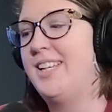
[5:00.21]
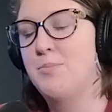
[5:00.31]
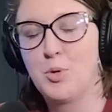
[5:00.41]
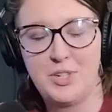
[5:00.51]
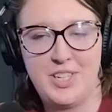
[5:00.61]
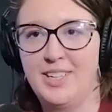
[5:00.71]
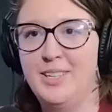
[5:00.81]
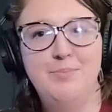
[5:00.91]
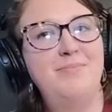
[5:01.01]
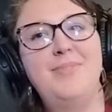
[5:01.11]
more
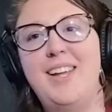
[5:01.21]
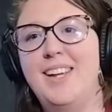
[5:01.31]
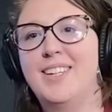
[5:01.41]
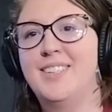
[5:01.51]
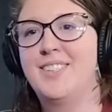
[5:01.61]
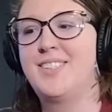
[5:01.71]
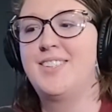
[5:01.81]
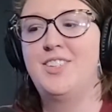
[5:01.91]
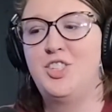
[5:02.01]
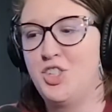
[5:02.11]
time and
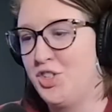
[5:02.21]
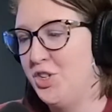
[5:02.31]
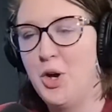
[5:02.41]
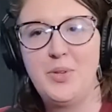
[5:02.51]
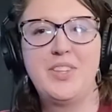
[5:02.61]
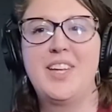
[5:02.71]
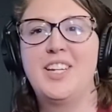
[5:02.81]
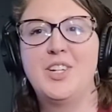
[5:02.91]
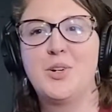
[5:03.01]
just know that they can go